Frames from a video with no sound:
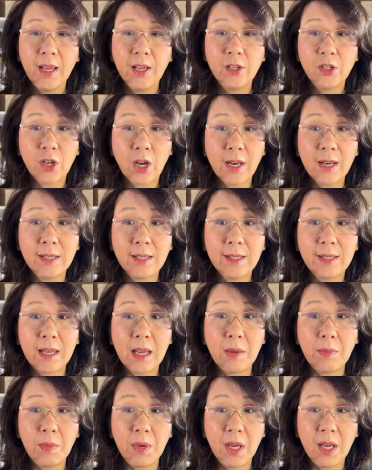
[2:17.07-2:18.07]
China
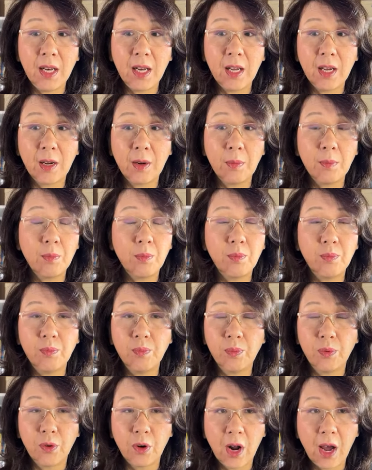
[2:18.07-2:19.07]
state media
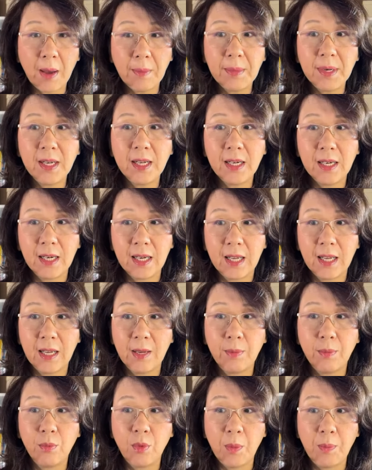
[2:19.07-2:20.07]

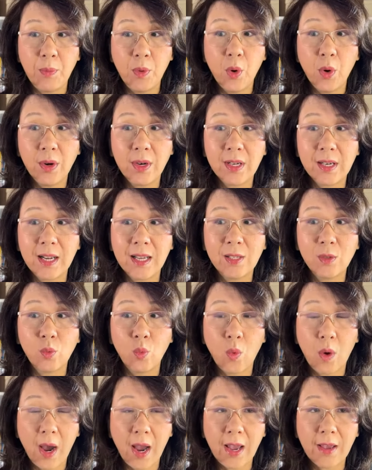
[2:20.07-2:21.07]
prominently reported his
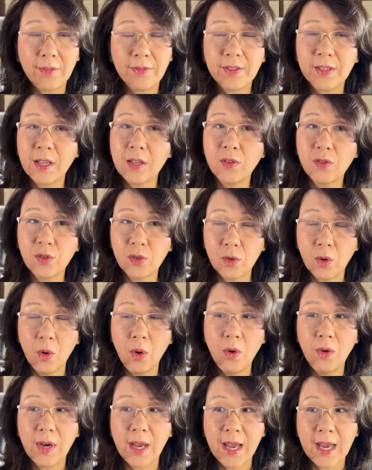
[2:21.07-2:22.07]
wife's
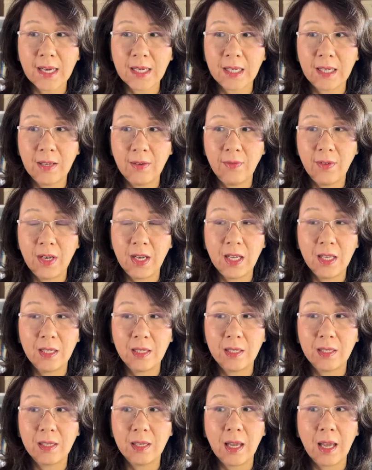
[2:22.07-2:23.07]
solo
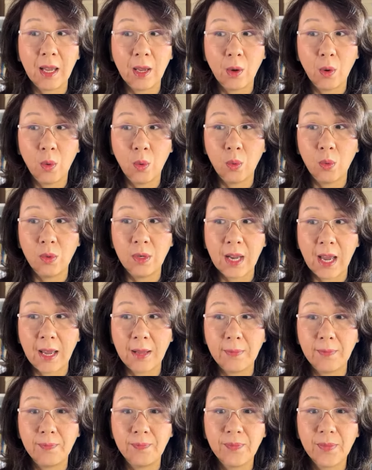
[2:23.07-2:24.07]
activities in
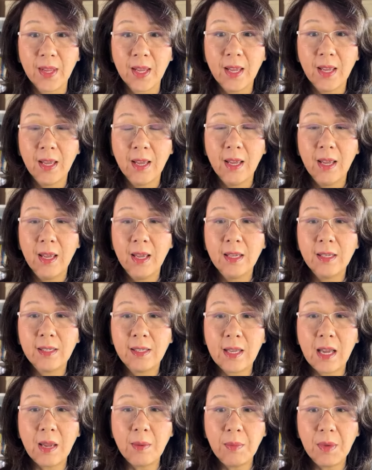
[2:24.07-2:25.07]
Hunan.
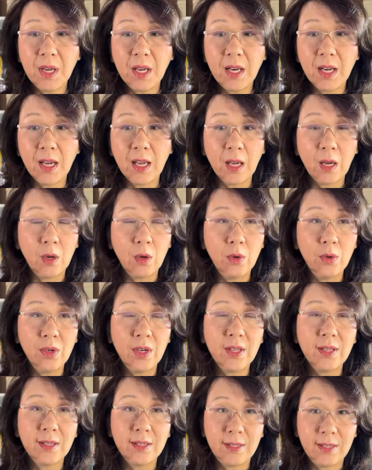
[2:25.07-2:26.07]
State media,
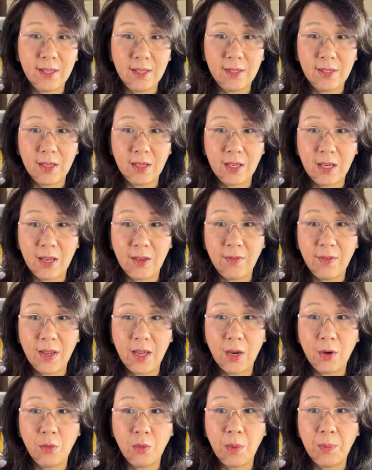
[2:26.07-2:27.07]
including the
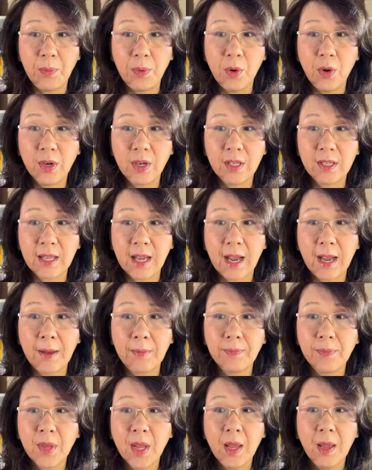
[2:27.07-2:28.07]
CCTV, reported that
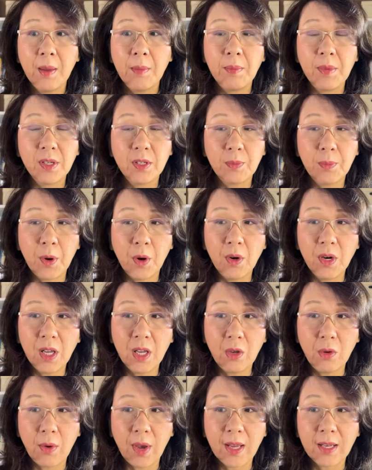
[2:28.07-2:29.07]
Ms. Peng
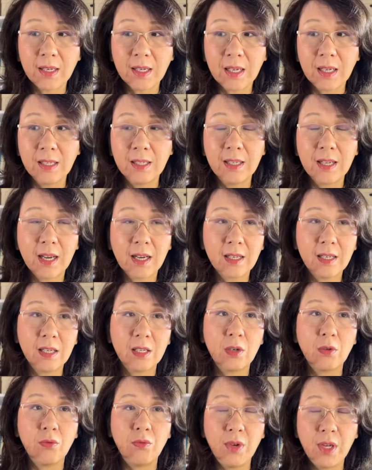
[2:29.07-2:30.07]
Liyuan
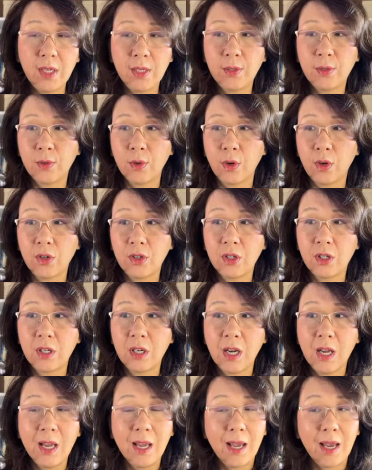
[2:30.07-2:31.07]
conducted research
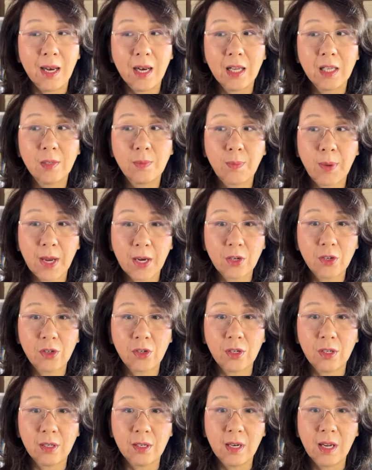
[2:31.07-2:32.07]
and
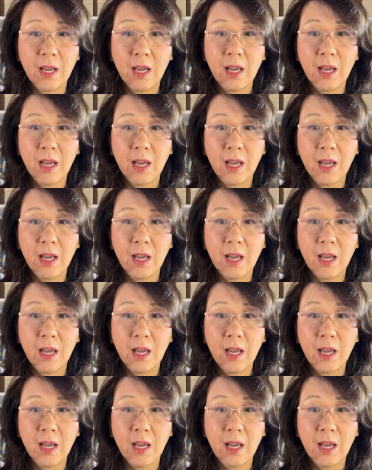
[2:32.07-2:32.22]
inspection